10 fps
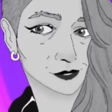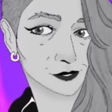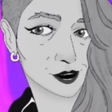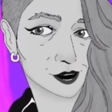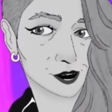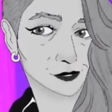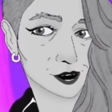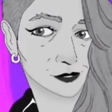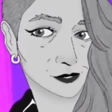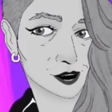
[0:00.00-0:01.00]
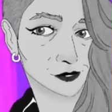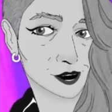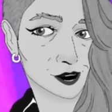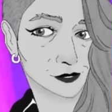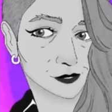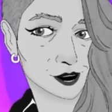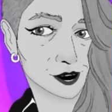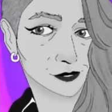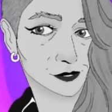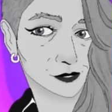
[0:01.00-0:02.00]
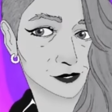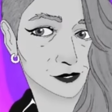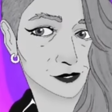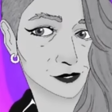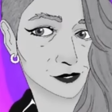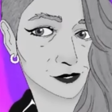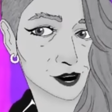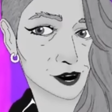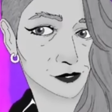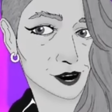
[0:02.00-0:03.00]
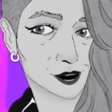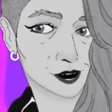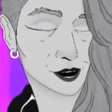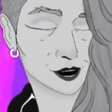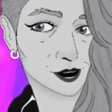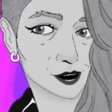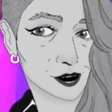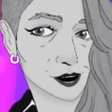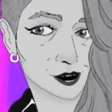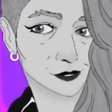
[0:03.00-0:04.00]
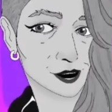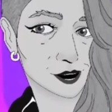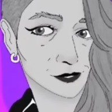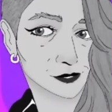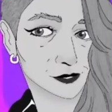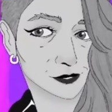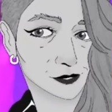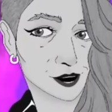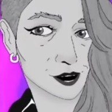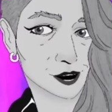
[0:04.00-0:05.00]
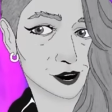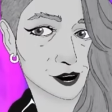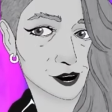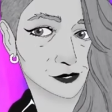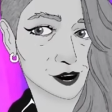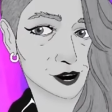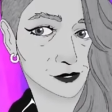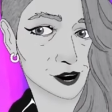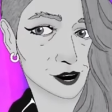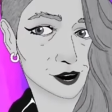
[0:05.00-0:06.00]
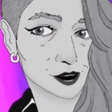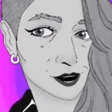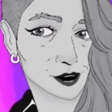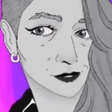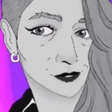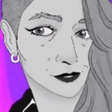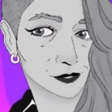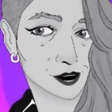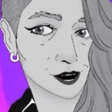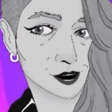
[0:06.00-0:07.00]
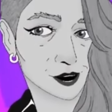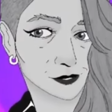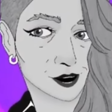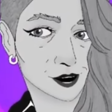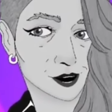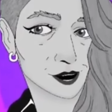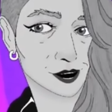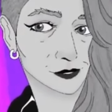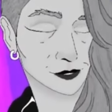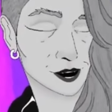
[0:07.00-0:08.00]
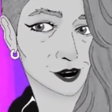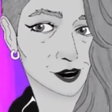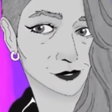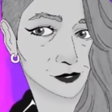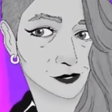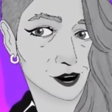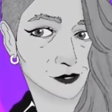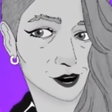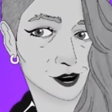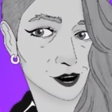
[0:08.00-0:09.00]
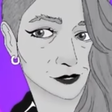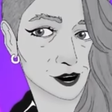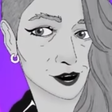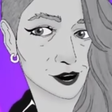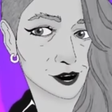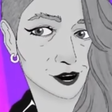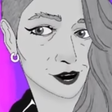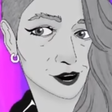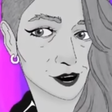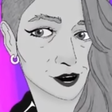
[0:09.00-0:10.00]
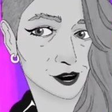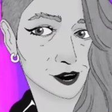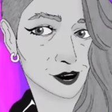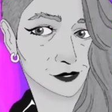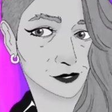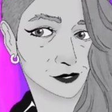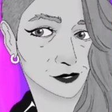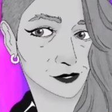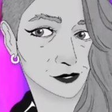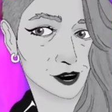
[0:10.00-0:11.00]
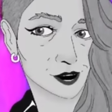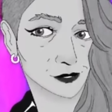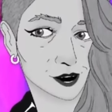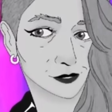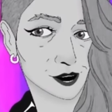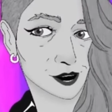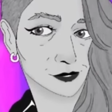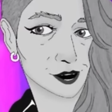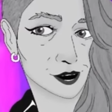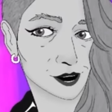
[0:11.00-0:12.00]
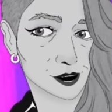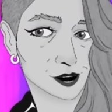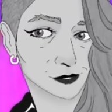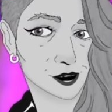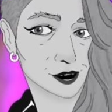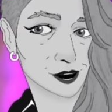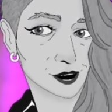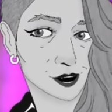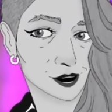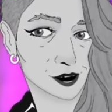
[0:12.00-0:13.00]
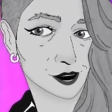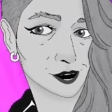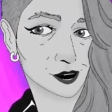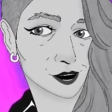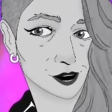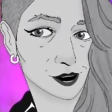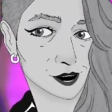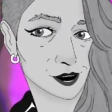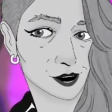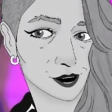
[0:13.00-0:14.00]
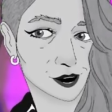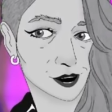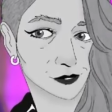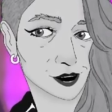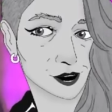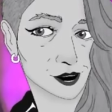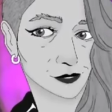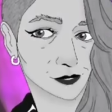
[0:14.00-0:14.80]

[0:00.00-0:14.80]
idea at this moment what it's going to be, which is a very slippery slope when you are collecting trash, because if you're not careful, you just end up with nothing but trash, and it's overflowing every single bin, and suddenly you don't have any room to work anymore.